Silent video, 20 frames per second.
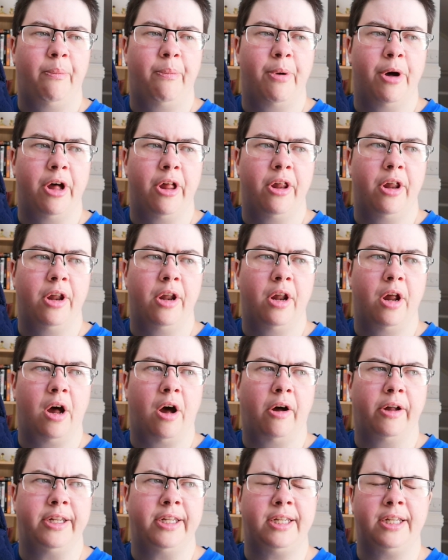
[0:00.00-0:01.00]

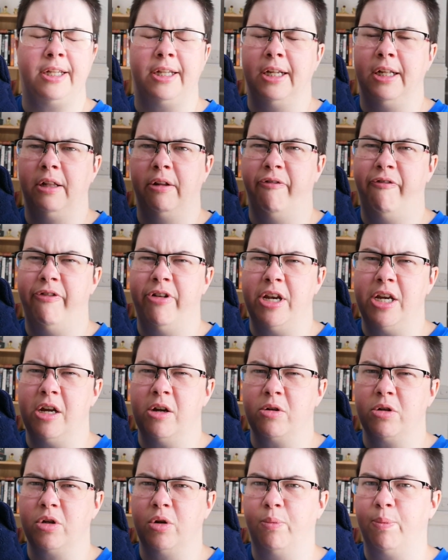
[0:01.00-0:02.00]
I think the
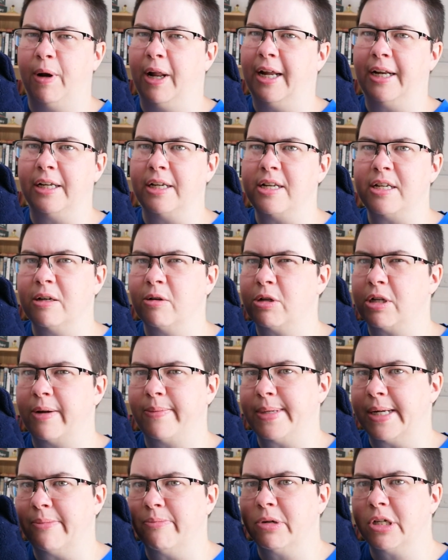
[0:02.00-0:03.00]
video's not planned until
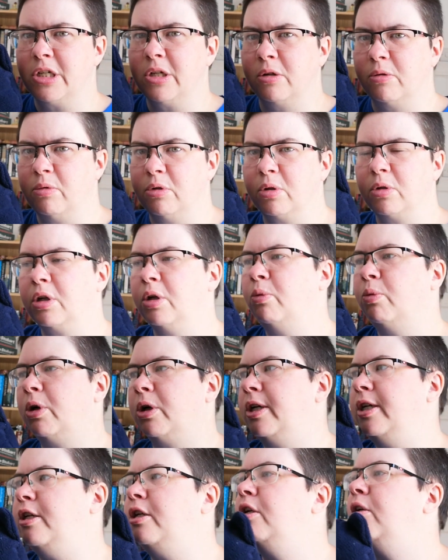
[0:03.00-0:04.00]
September, so I'm not going to
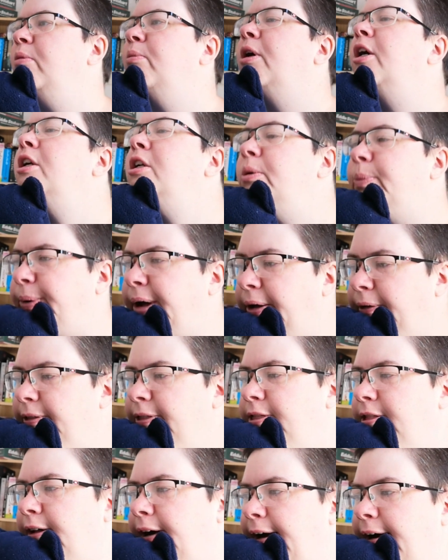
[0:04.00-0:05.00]
worry too much
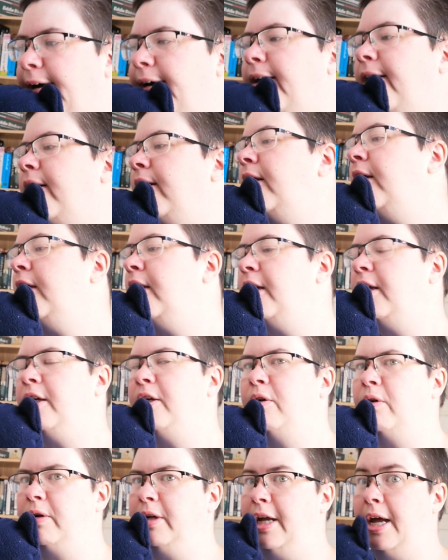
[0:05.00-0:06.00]
about that.
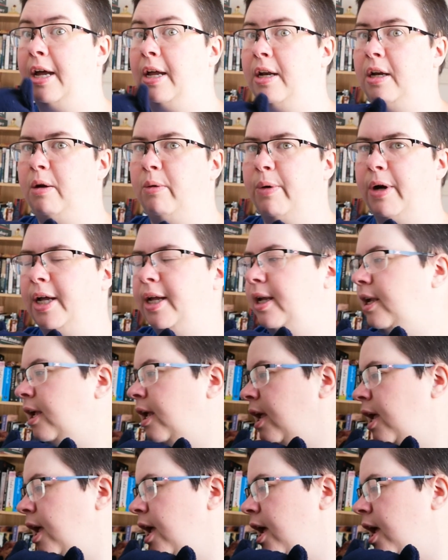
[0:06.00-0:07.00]
Not yet, anyway.
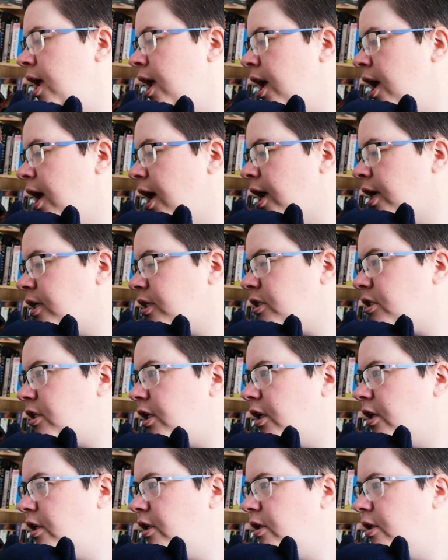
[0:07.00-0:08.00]

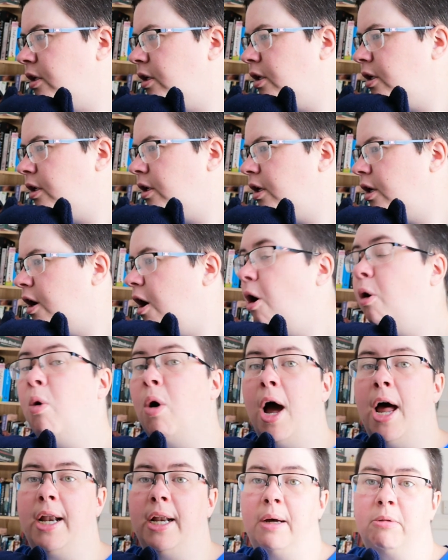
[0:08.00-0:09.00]
So...
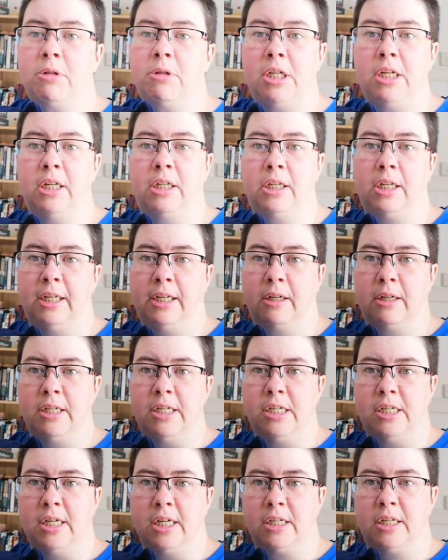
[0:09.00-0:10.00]
Oh, and that was the other thing I
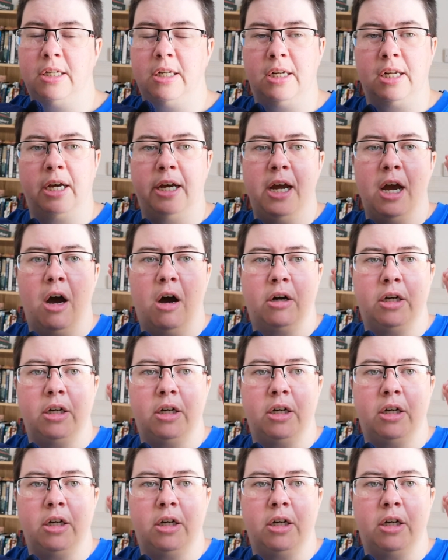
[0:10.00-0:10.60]
did yesterday.